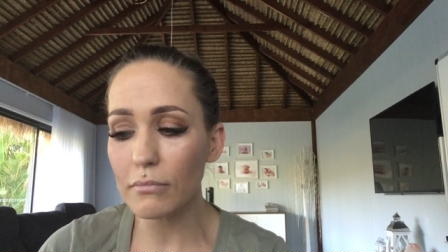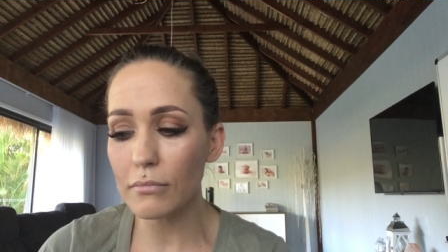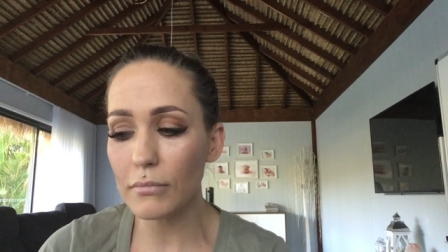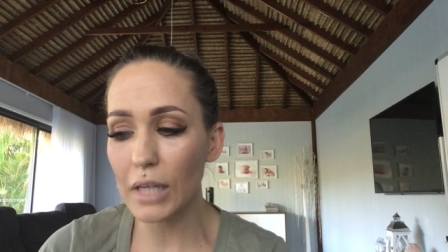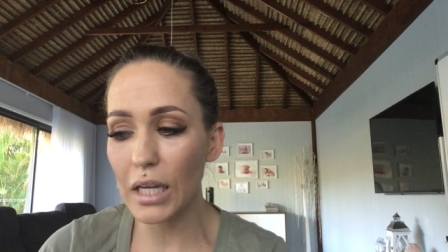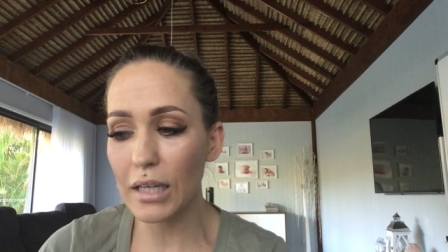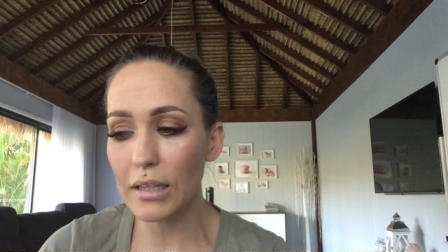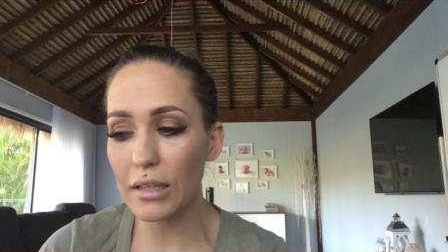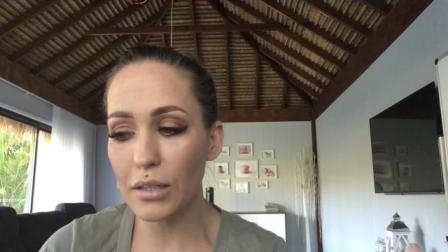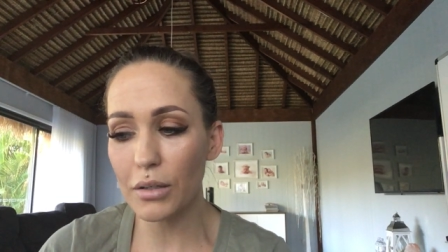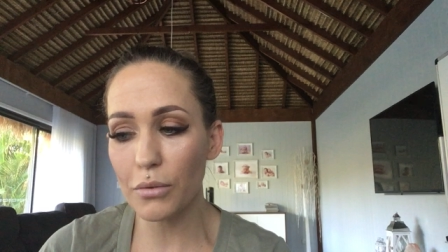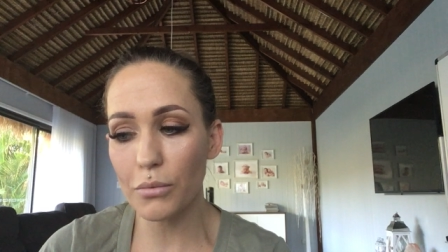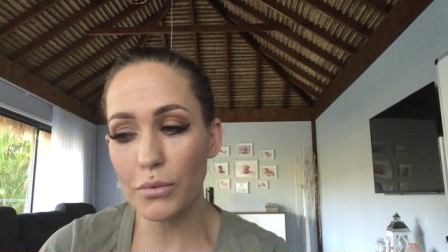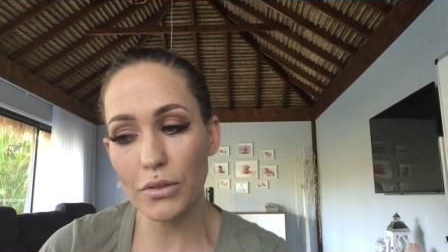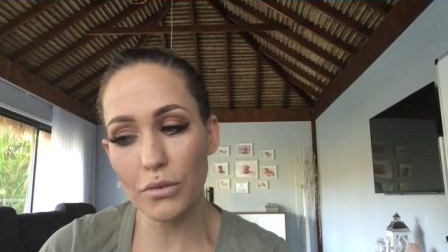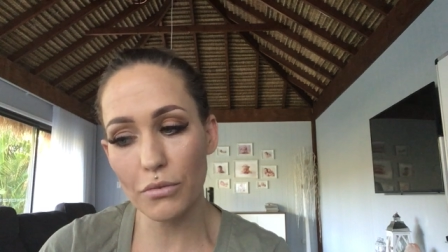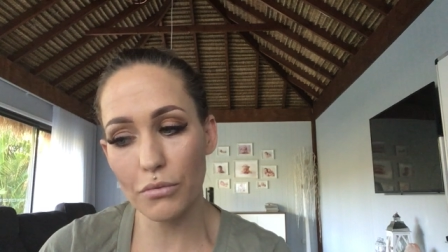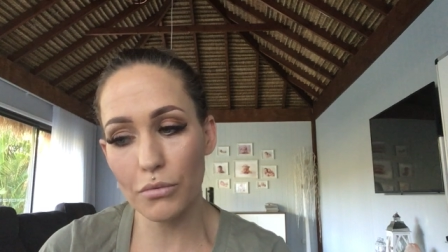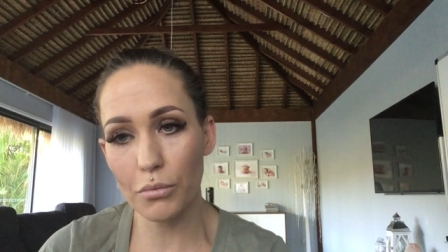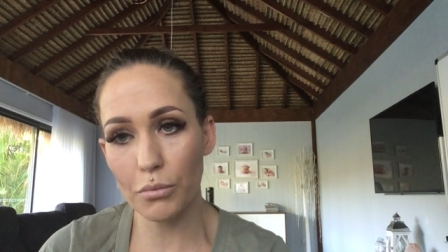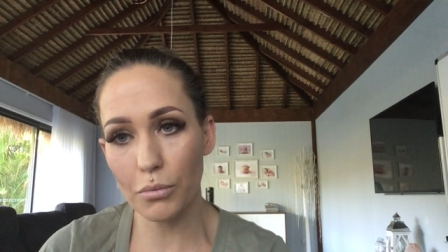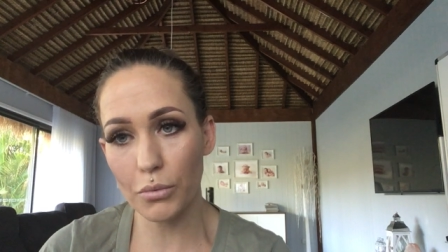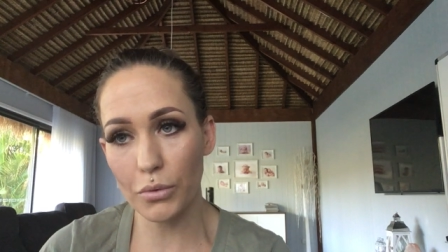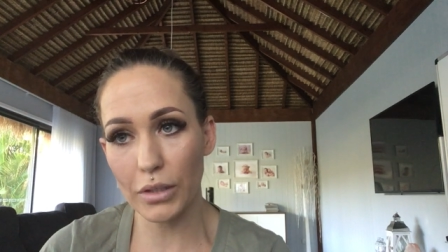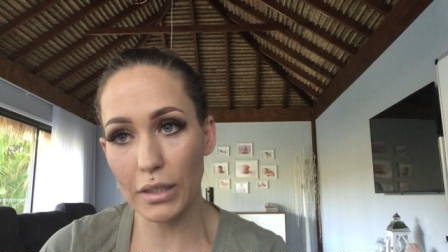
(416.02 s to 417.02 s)
and that it was a
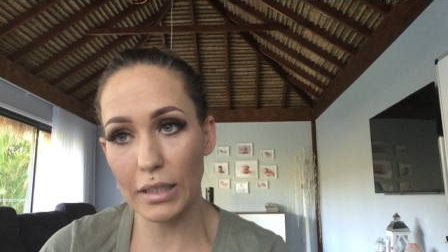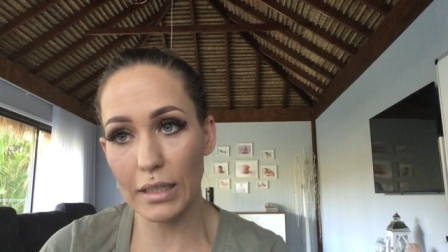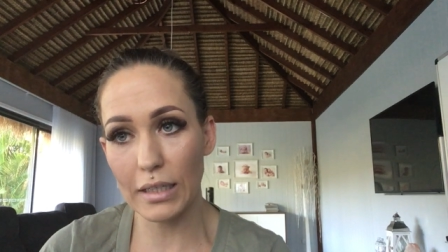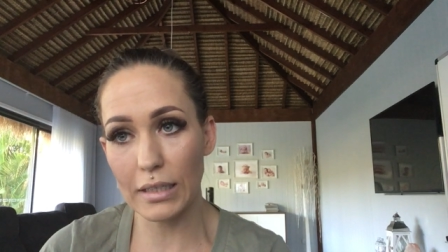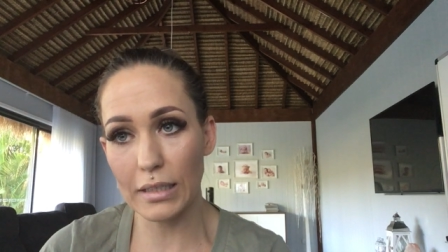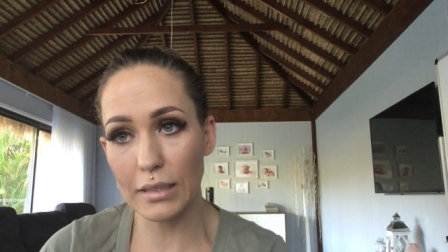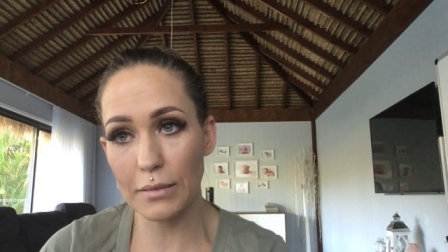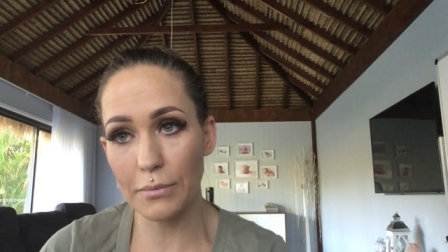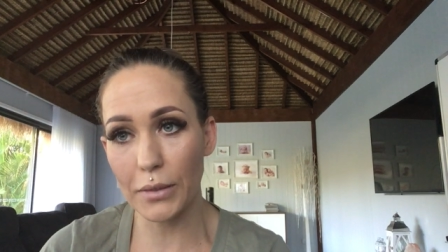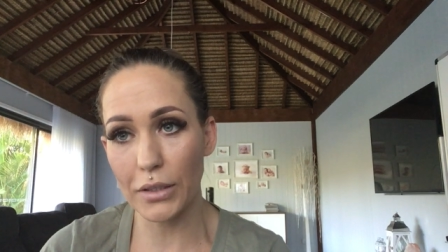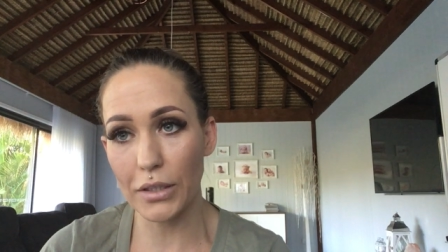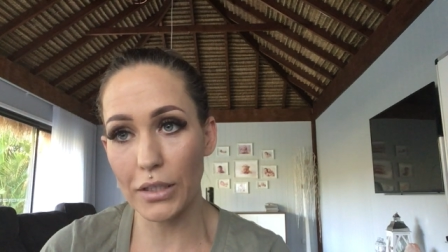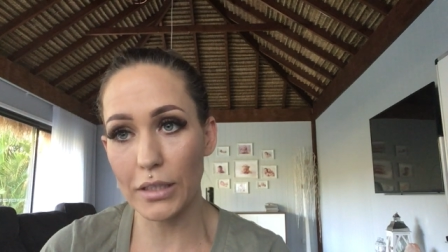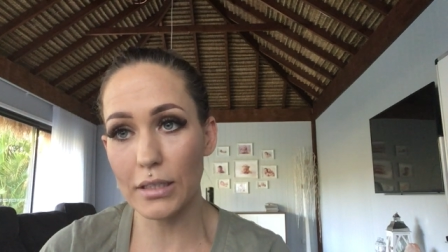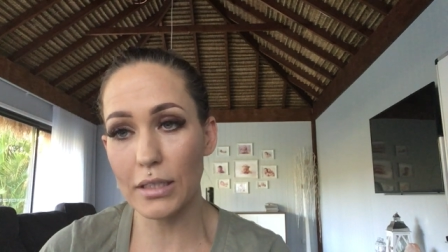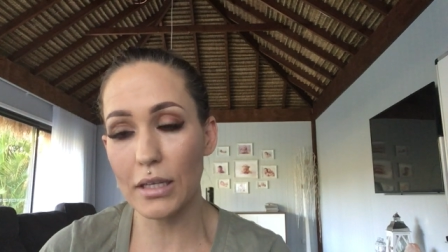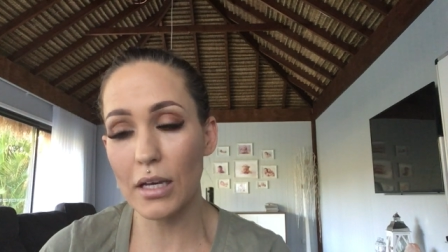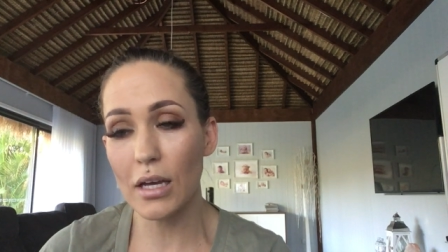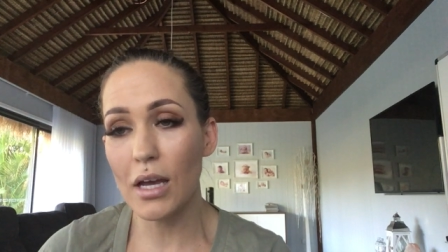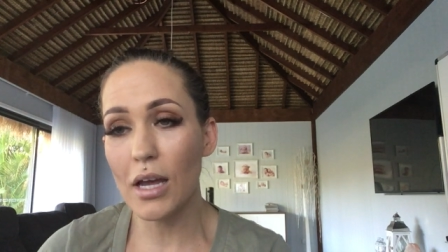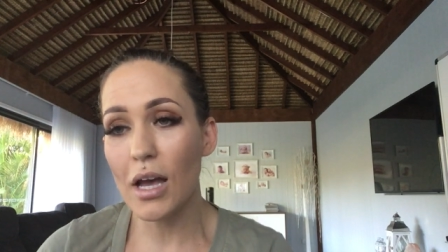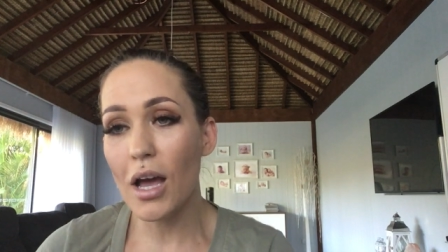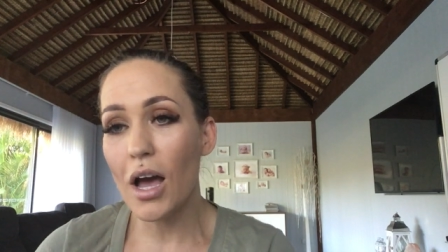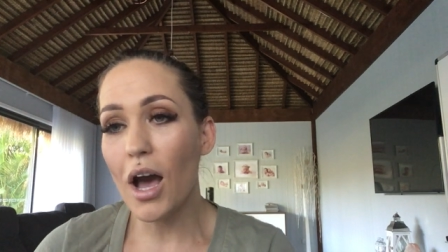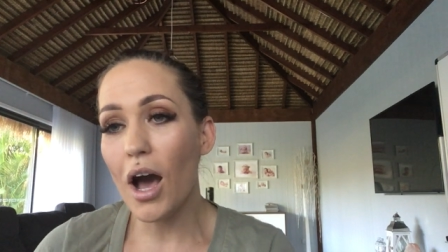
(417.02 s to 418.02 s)
rewarding experience.
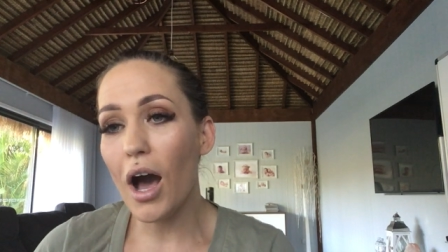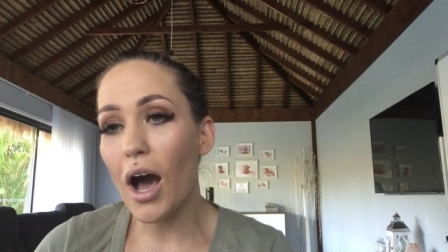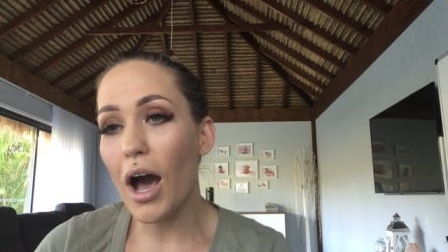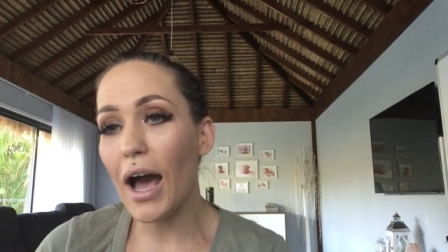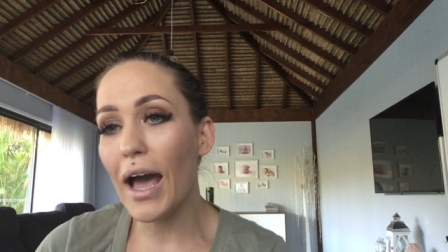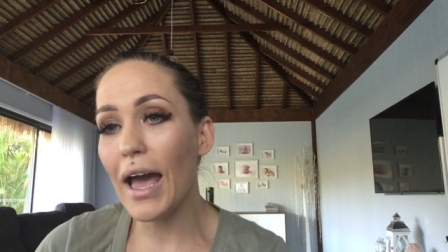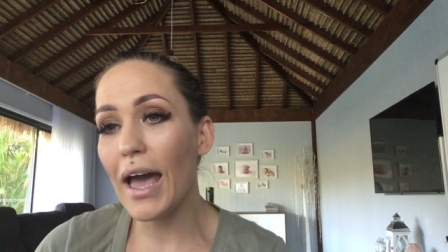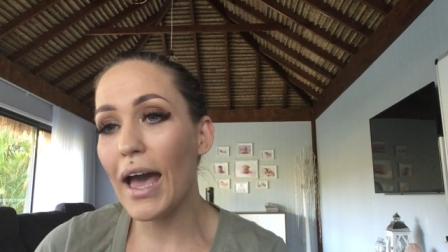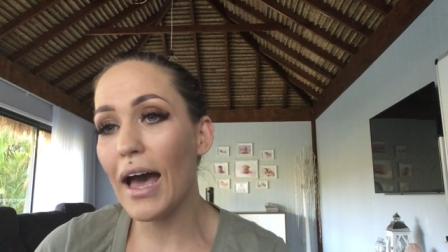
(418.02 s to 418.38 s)
I